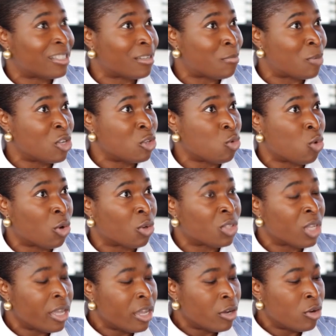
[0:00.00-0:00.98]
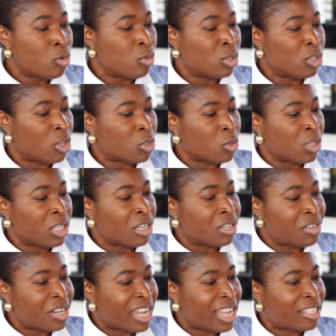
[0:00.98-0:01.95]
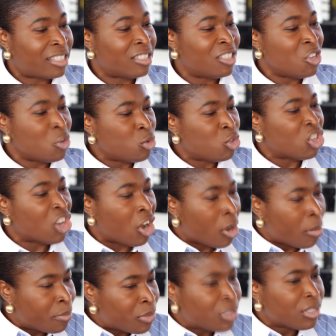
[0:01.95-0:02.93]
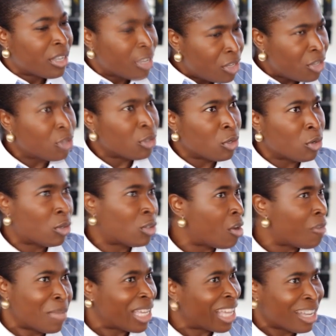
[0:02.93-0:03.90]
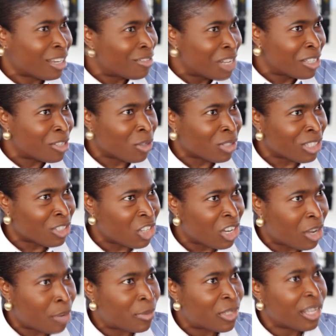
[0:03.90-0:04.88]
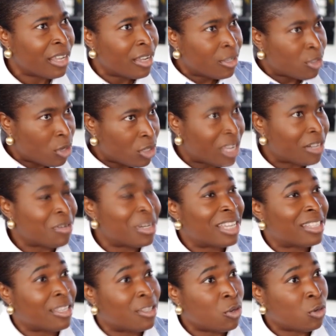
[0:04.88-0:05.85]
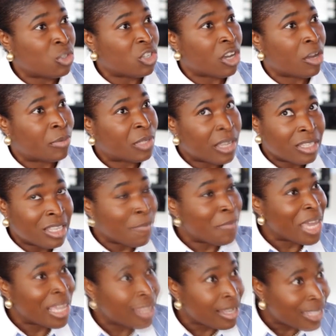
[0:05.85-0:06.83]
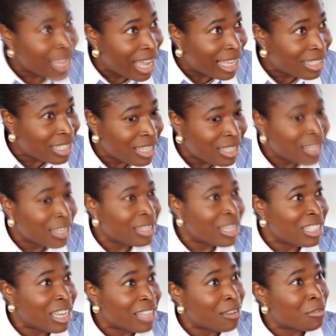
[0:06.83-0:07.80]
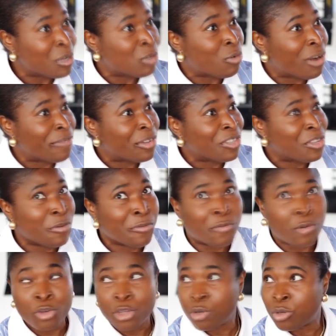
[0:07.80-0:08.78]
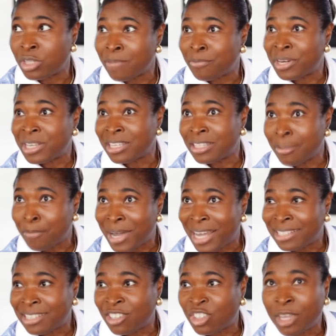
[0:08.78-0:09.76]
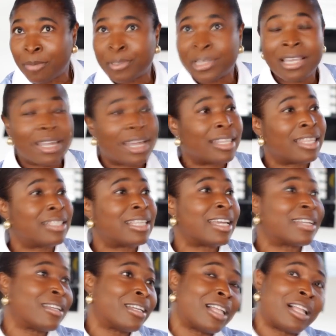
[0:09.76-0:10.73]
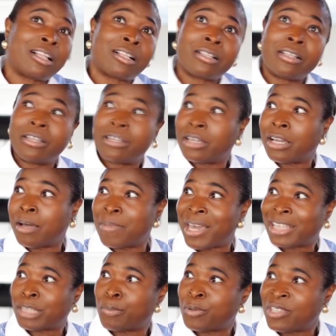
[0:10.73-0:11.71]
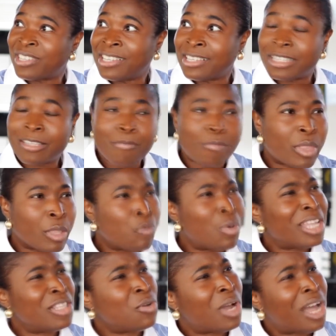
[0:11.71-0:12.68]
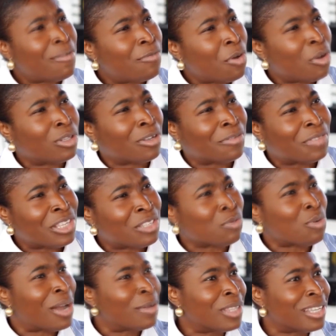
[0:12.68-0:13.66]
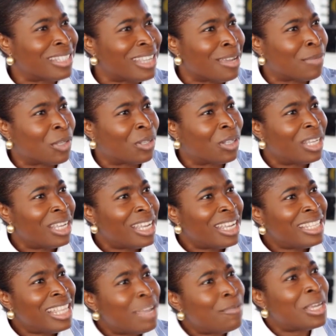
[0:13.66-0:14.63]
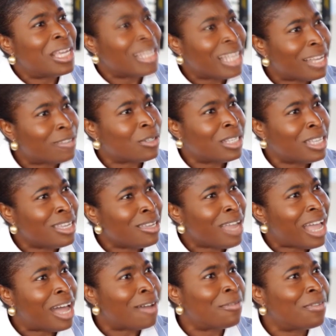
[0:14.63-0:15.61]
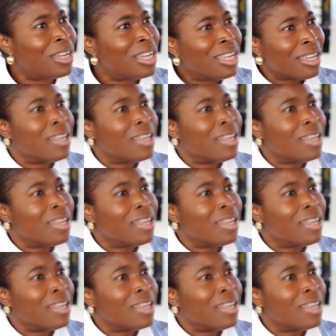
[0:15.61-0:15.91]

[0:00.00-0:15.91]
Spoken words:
the entrepreneurs who will not only create new jobs, government can create all the jobs, so they create the new jobs, they pay the taxes, they generate revenue for you, they bring in the partnerships and the technical expertise. When you have all of this around the table, then we can actually have